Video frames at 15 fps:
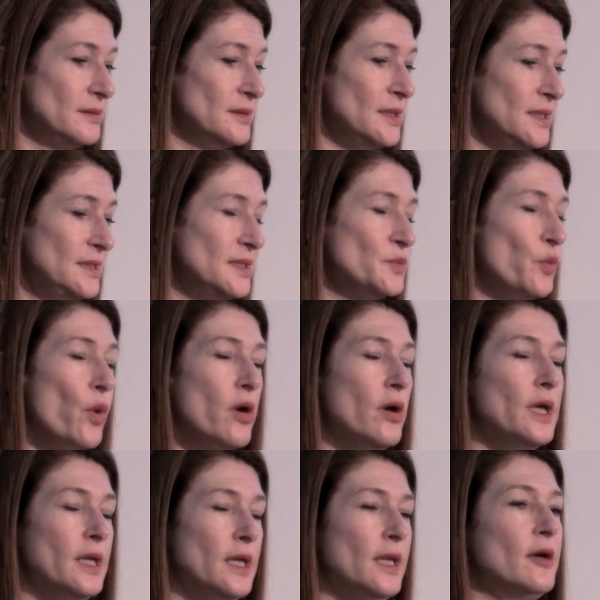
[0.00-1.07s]
and this is
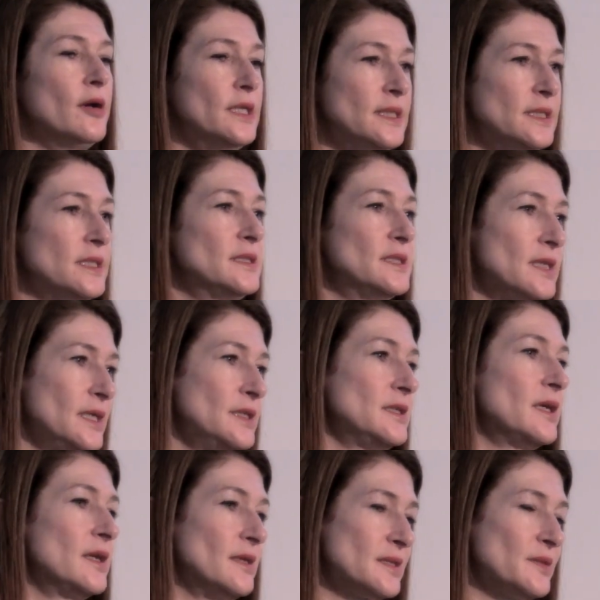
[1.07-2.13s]
why aligning to the stage of
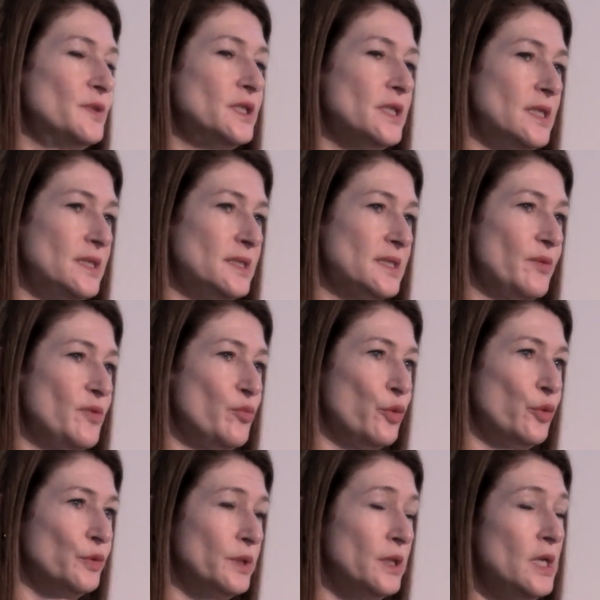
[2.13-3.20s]
the customer journey is so
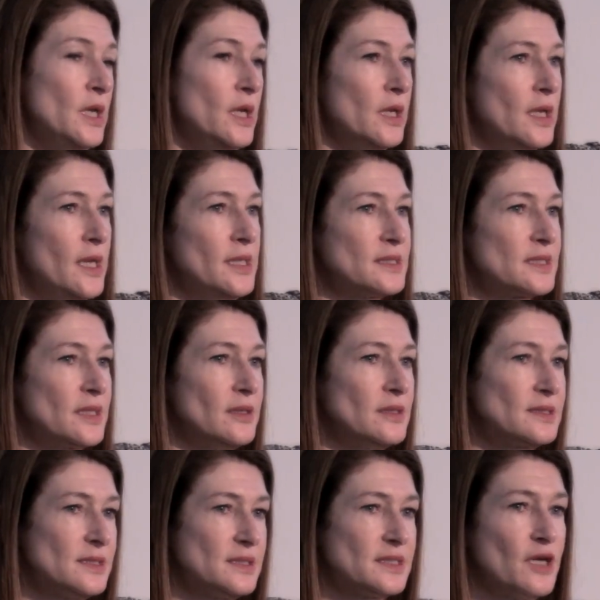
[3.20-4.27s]
important, it
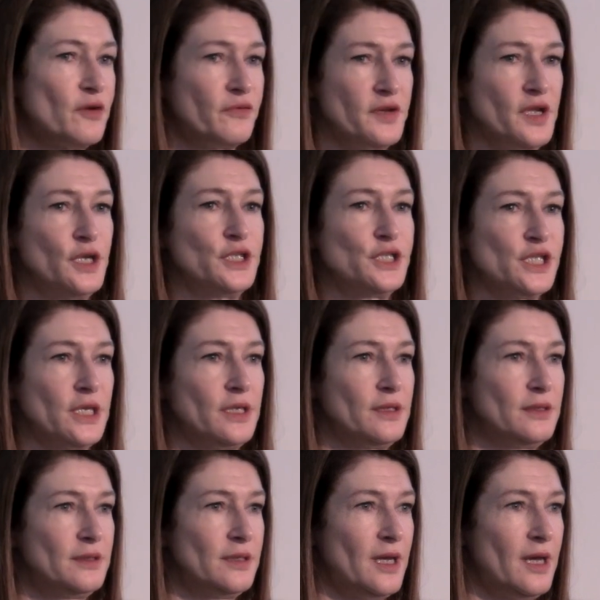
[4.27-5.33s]
starts to self-nurture,